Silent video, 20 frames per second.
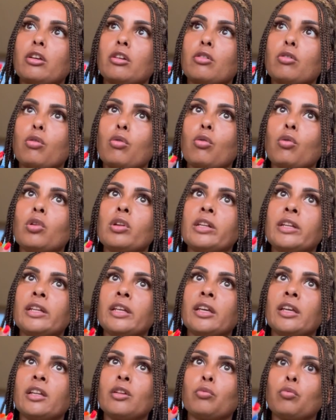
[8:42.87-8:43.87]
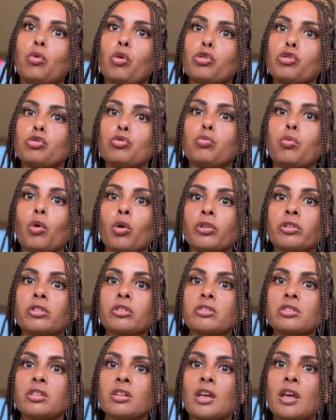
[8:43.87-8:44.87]
calling in what you
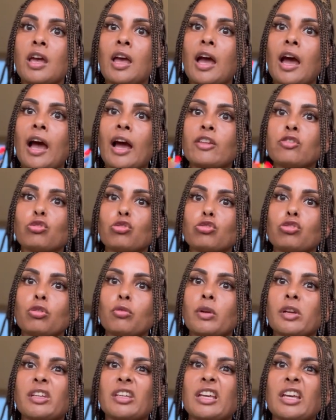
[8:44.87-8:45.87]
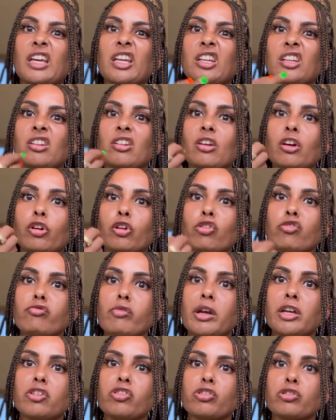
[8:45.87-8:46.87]
want and you're doing it in a
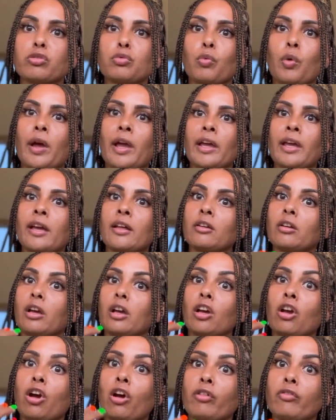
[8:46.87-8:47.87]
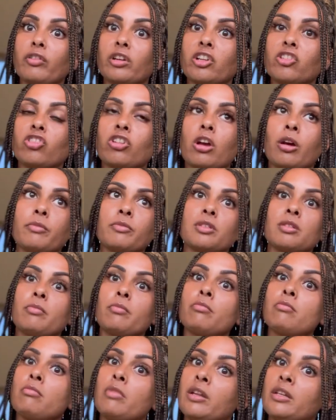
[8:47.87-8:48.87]
courageous way, and courage comes
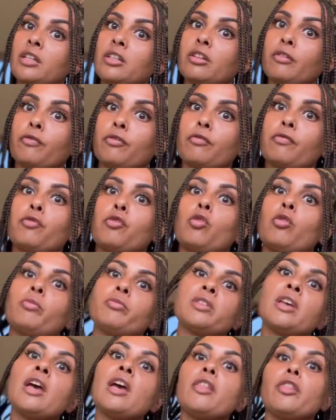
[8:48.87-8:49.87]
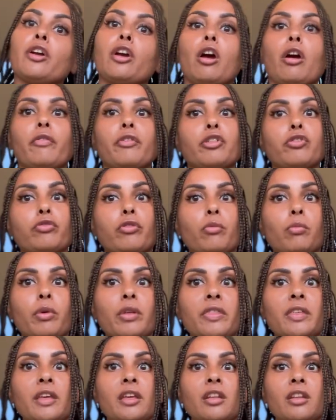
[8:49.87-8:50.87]
in many different forms, the courage from
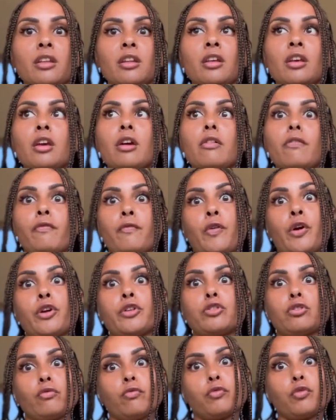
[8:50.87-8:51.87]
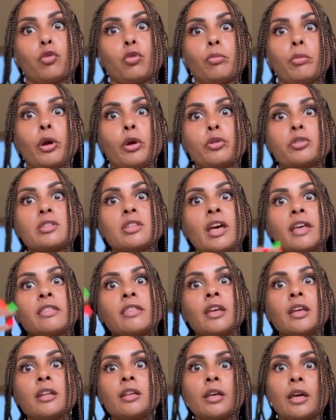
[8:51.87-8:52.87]
within, first and foremost, that
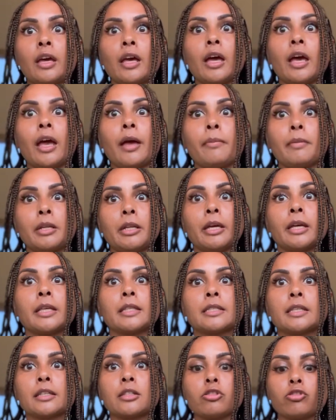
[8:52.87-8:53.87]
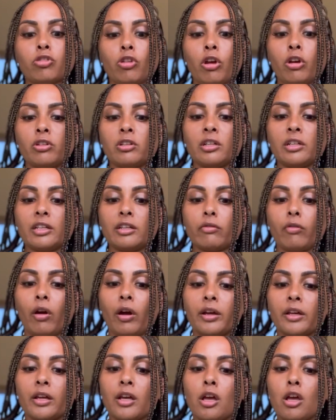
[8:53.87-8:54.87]
then emanates externally,
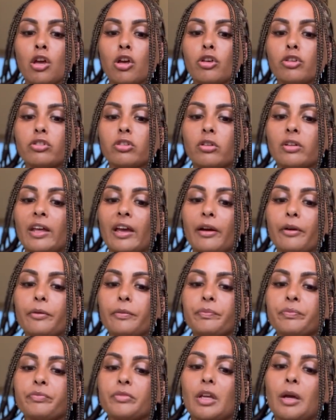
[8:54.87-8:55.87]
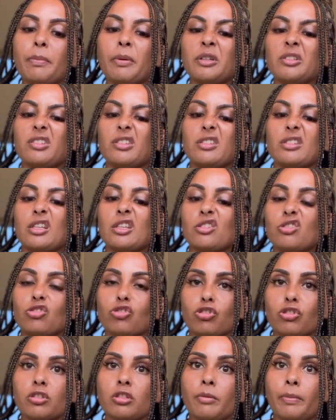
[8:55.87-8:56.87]
right? So now abundance isn't
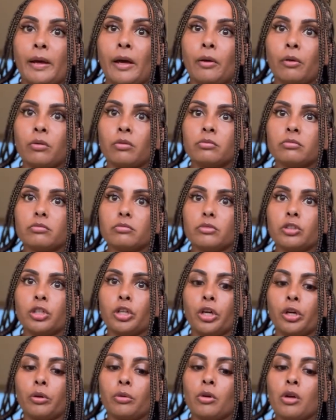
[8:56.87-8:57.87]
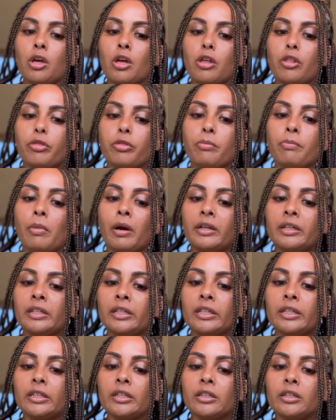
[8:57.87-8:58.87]
just about, you know,
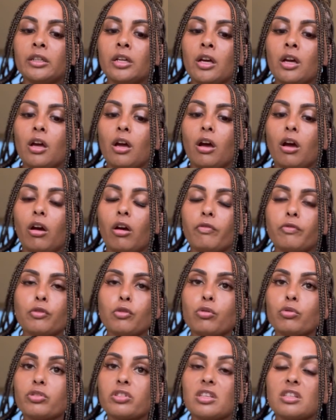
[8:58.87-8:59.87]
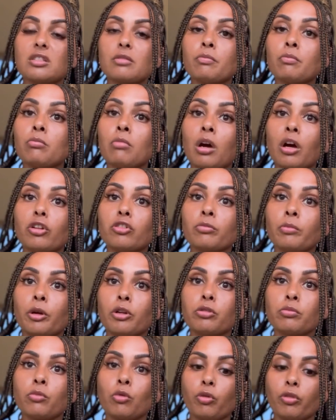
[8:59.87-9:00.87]
money. Of course, it's much
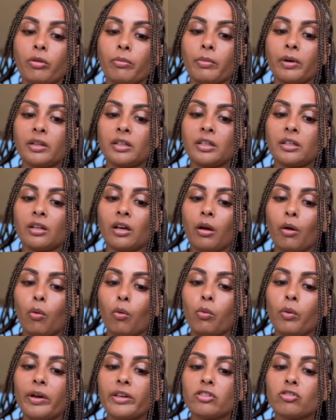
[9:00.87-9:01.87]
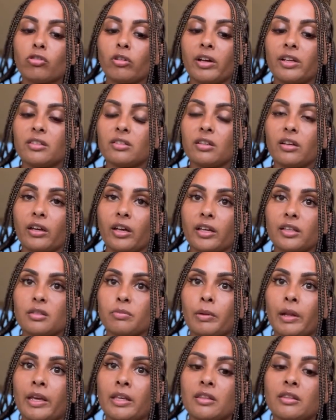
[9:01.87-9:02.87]
more than money, and I always try to
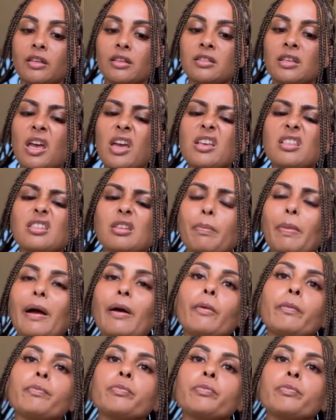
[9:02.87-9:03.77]
explain this. It's about